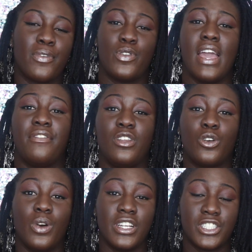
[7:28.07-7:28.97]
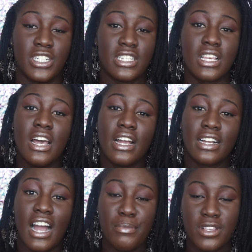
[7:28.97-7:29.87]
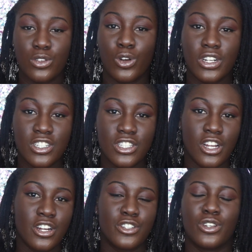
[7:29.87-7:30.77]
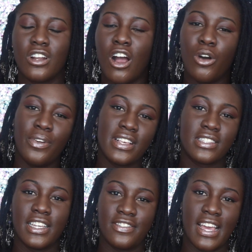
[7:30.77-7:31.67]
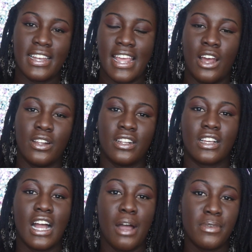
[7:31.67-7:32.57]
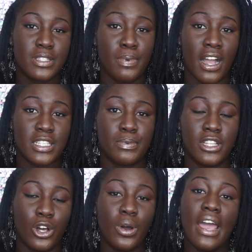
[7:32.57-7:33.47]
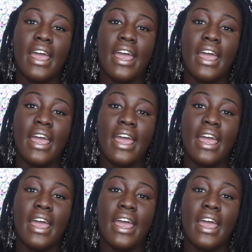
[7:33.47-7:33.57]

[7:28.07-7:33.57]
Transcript: If you have any questions, comments, or concerns, you can always leave that down in the comments box below.